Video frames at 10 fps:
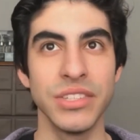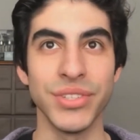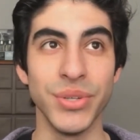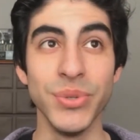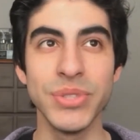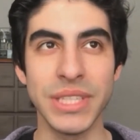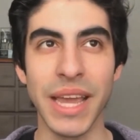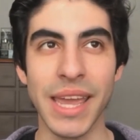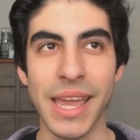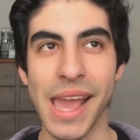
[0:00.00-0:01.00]

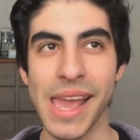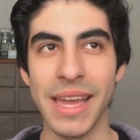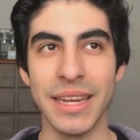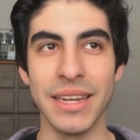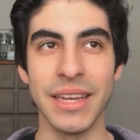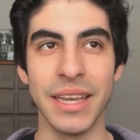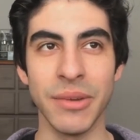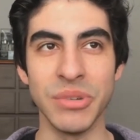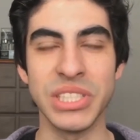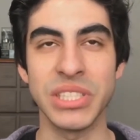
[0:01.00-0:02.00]
Tuesday and
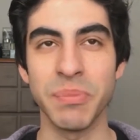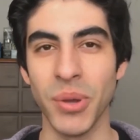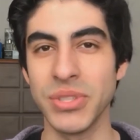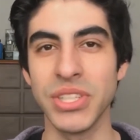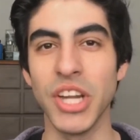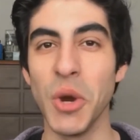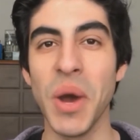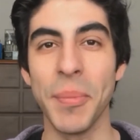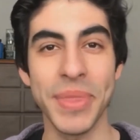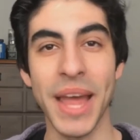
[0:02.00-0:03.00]
it was supposed to
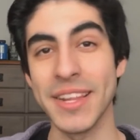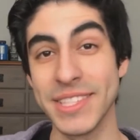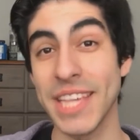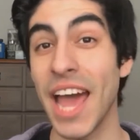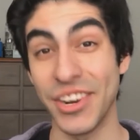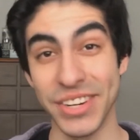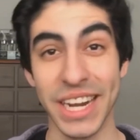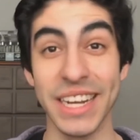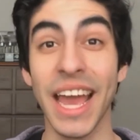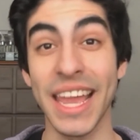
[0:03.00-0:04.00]
go up that
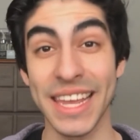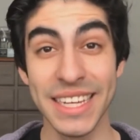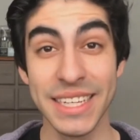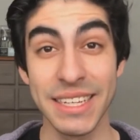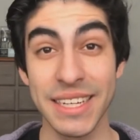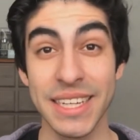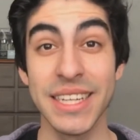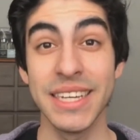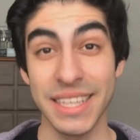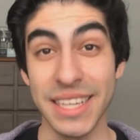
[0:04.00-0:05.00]
Saturday night.
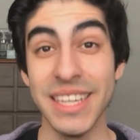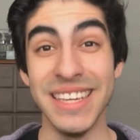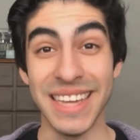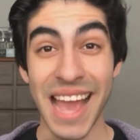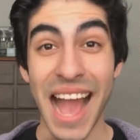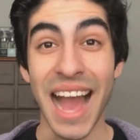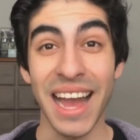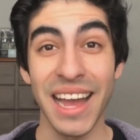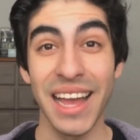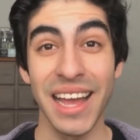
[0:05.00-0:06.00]
Yeah.
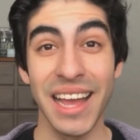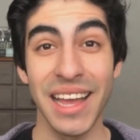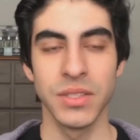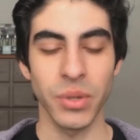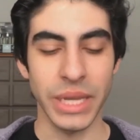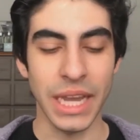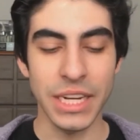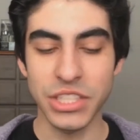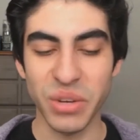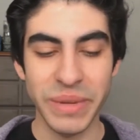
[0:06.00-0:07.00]
So he
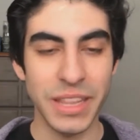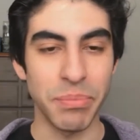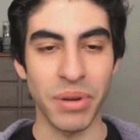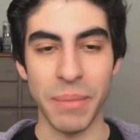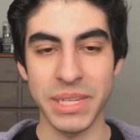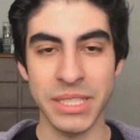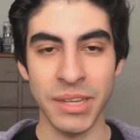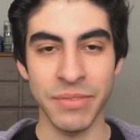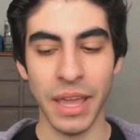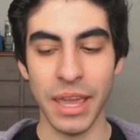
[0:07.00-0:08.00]
kind of told me the premise
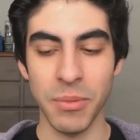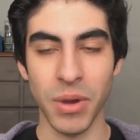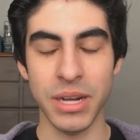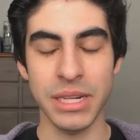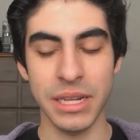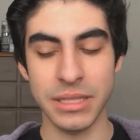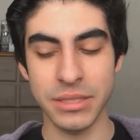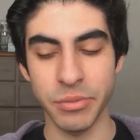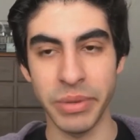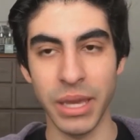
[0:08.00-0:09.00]
of it. He wanted it
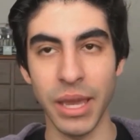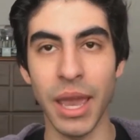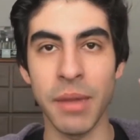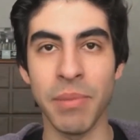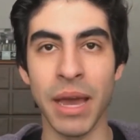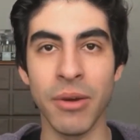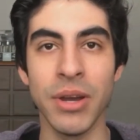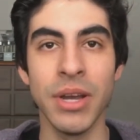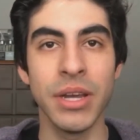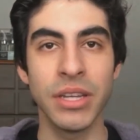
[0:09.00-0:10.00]
to be
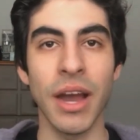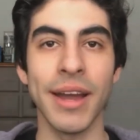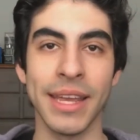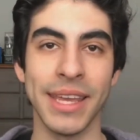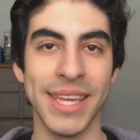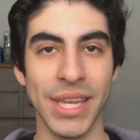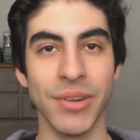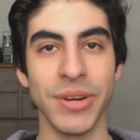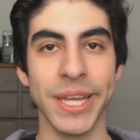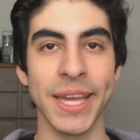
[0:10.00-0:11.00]
about God
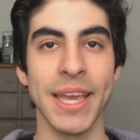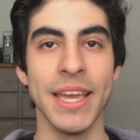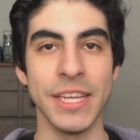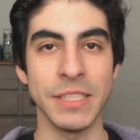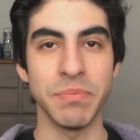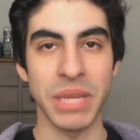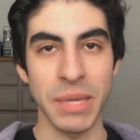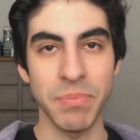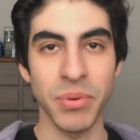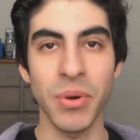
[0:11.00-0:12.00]
hearing his
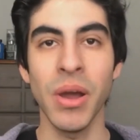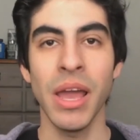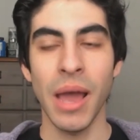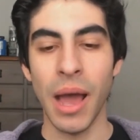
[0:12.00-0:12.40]
people.